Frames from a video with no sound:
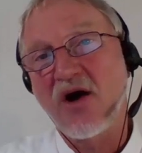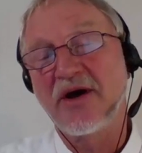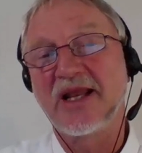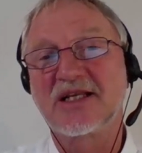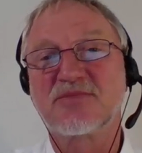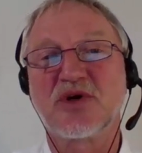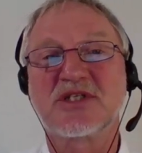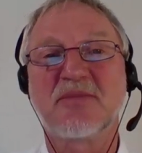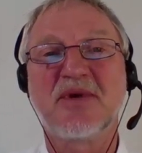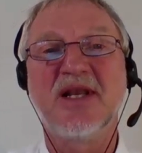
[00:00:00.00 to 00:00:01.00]
Now a next
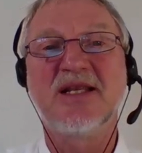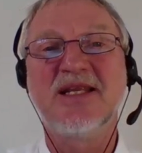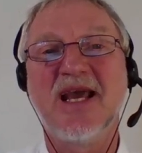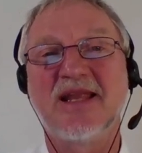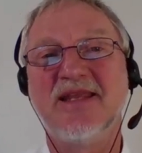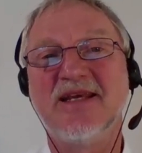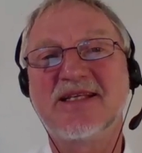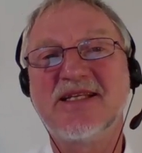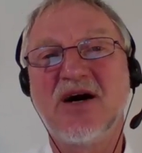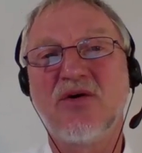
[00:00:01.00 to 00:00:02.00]
possibility at
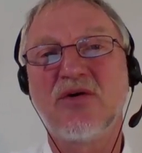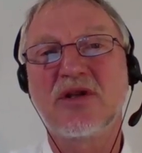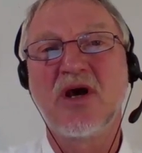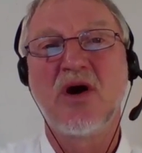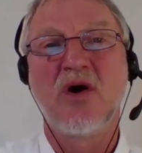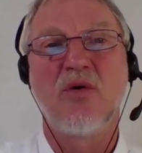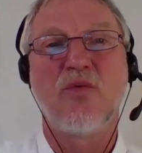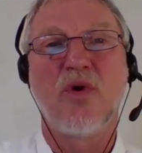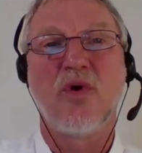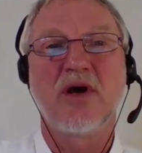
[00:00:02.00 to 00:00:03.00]
this node
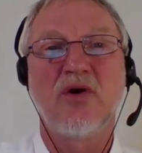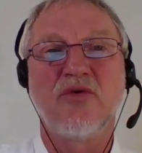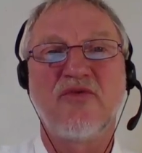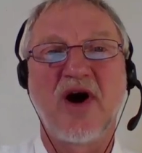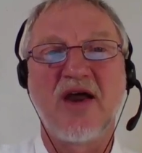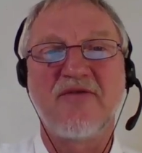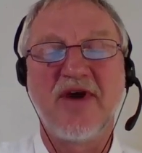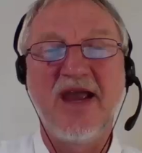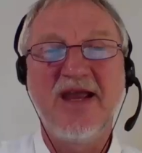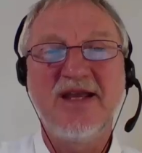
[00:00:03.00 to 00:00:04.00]

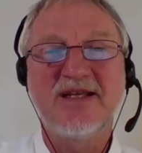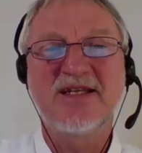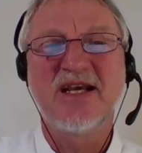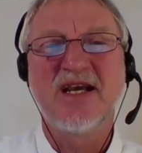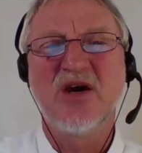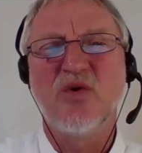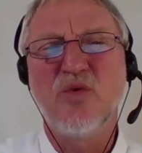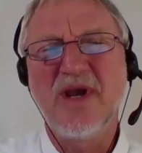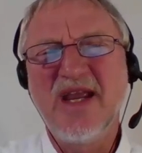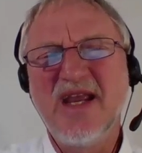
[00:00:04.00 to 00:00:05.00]
1058,
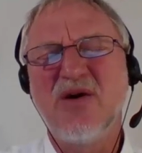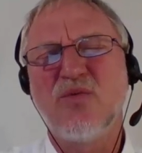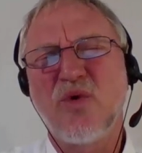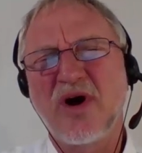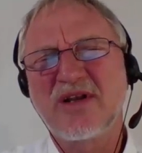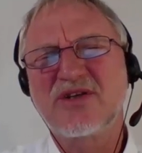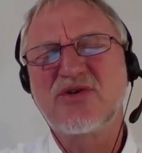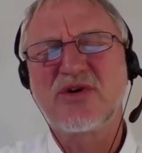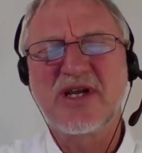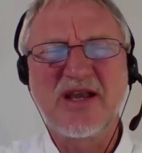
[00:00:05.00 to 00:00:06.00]
we
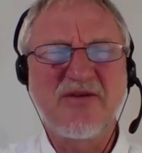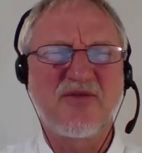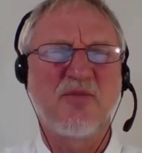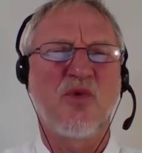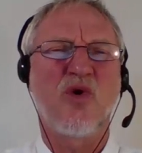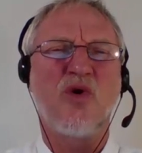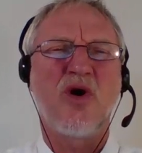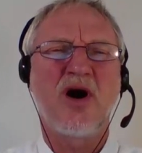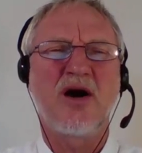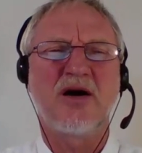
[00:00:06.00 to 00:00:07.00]
want to give
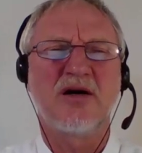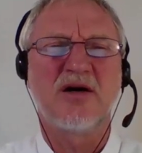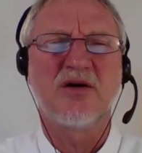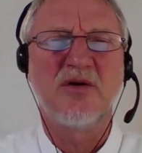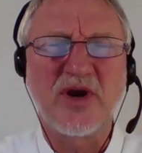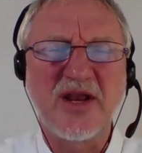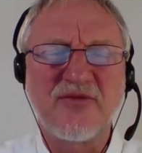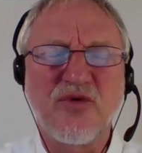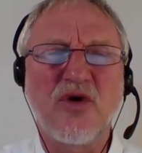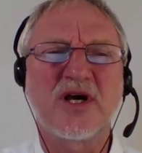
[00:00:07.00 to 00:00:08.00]
more
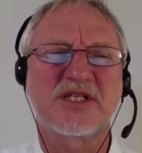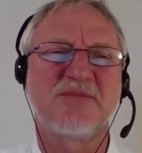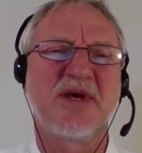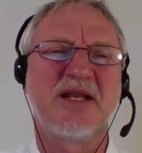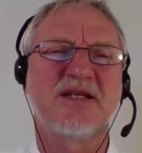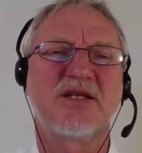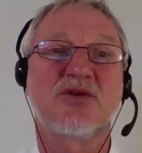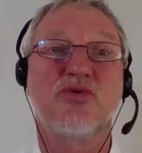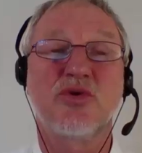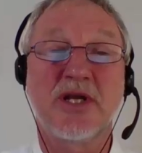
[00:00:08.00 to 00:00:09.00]

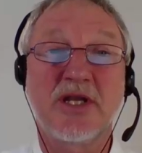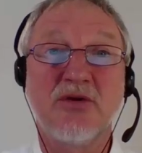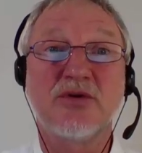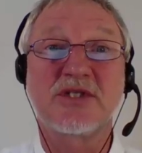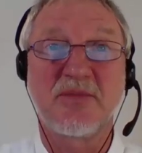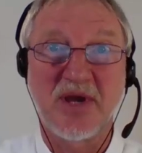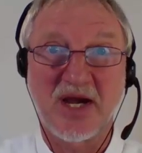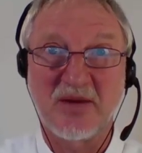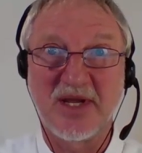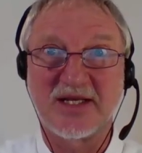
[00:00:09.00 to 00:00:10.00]
reinforcement to reduce the
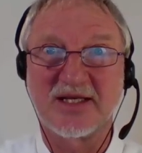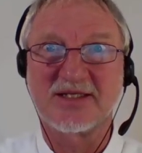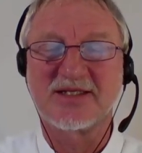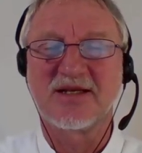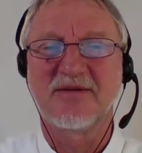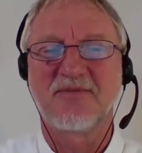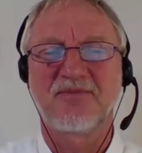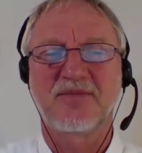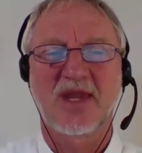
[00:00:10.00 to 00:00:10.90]
parameters.